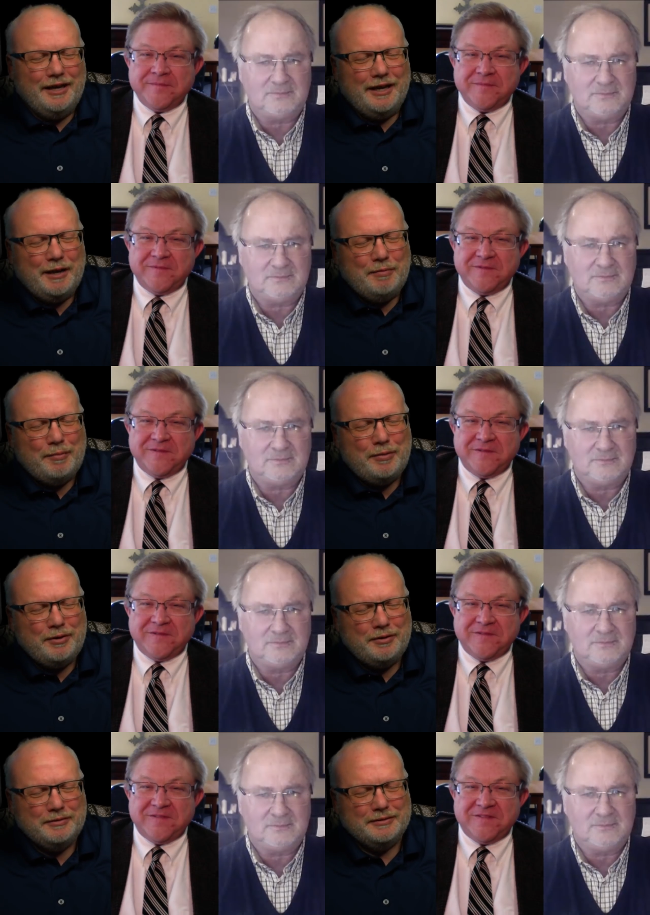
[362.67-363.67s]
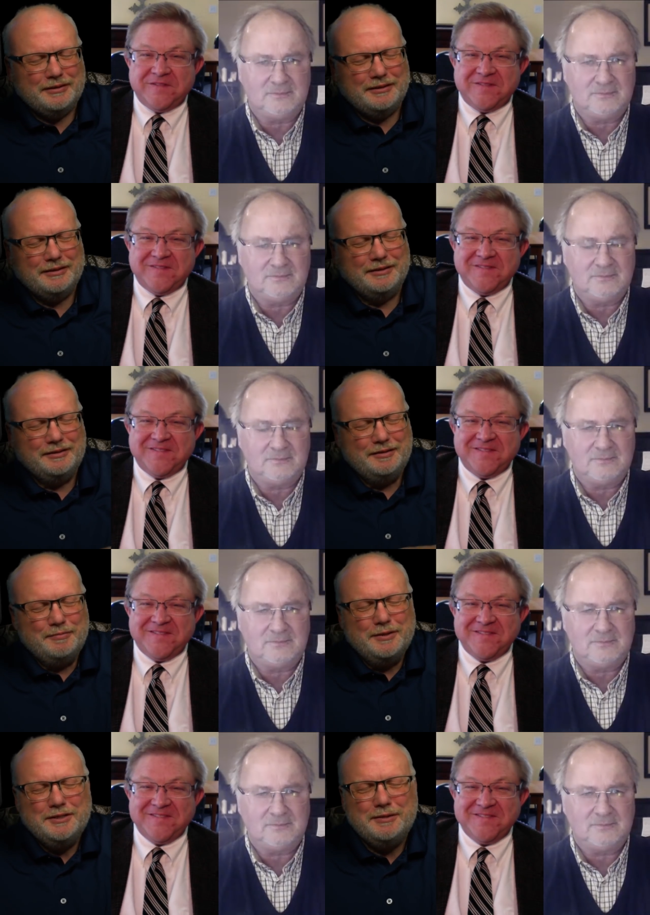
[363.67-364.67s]
Speaker 1: And I remember, it
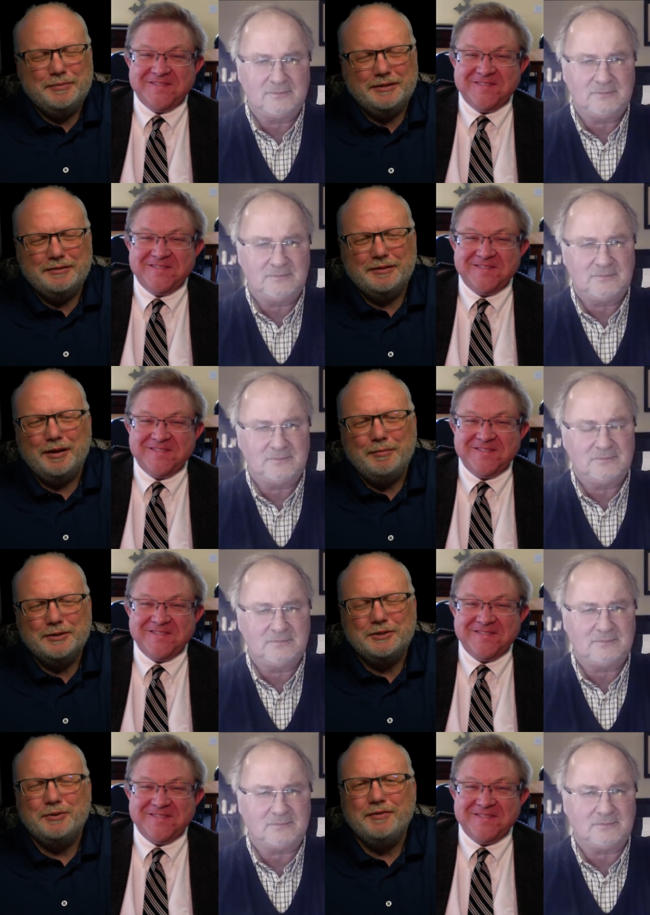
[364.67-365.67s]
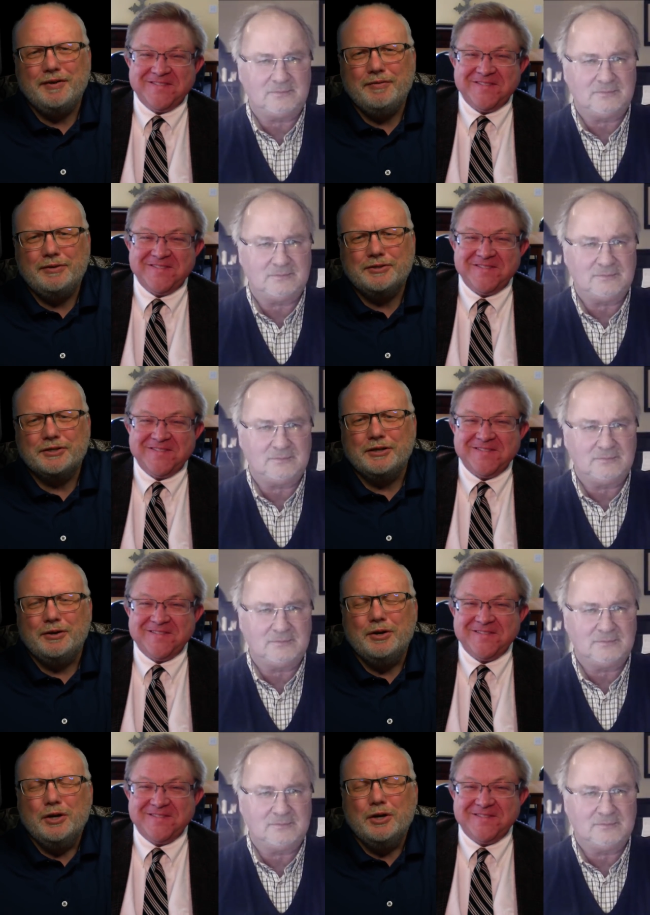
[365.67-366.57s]
must have been almost 25 years ago,